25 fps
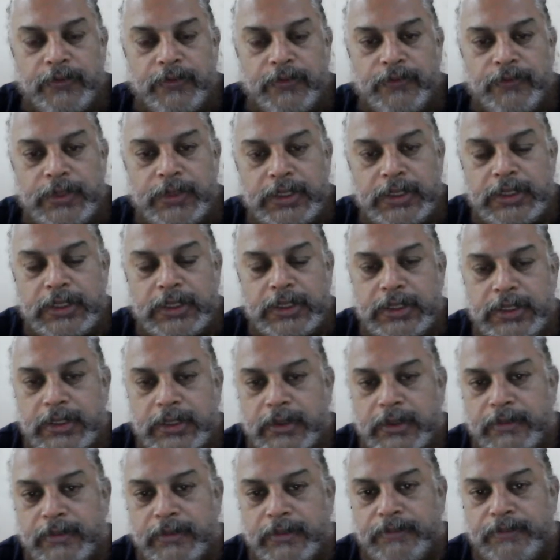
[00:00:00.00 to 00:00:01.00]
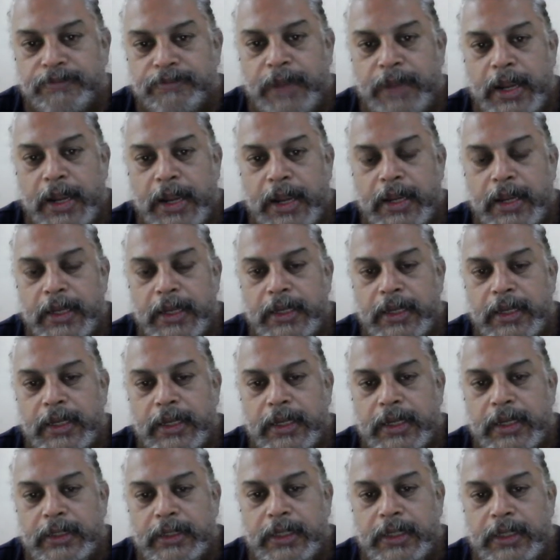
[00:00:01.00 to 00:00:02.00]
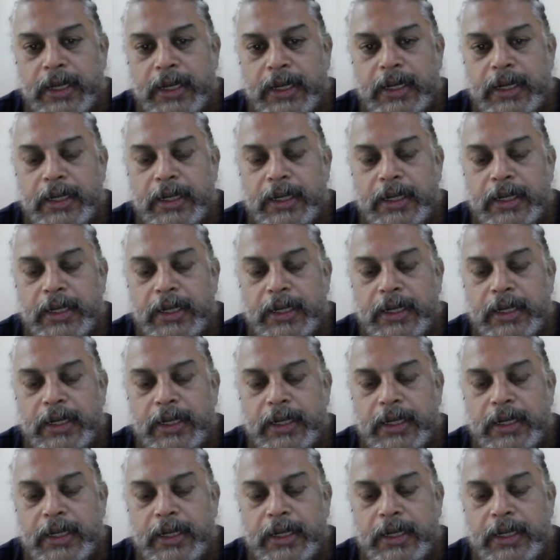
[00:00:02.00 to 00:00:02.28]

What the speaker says: which is by the